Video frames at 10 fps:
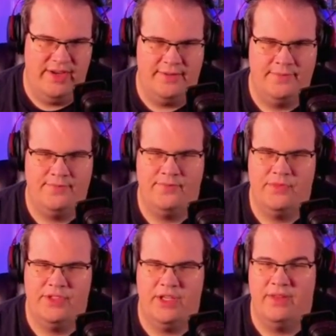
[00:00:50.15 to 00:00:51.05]
read.
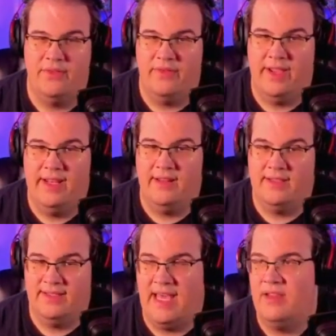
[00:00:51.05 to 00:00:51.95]
So the in
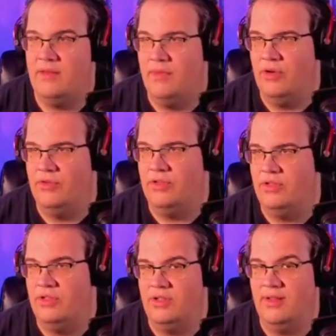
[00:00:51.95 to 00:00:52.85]
standard
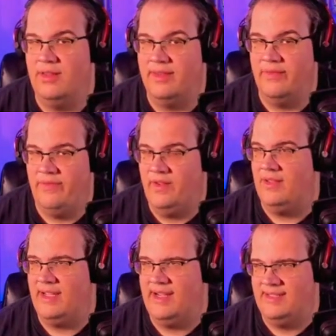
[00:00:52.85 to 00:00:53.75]
mode, the
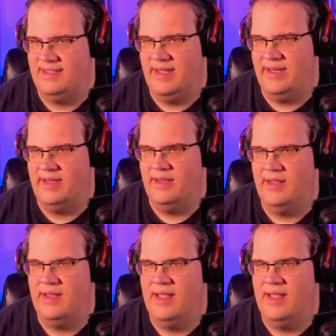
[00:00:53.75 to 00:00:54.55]
villain gains steady.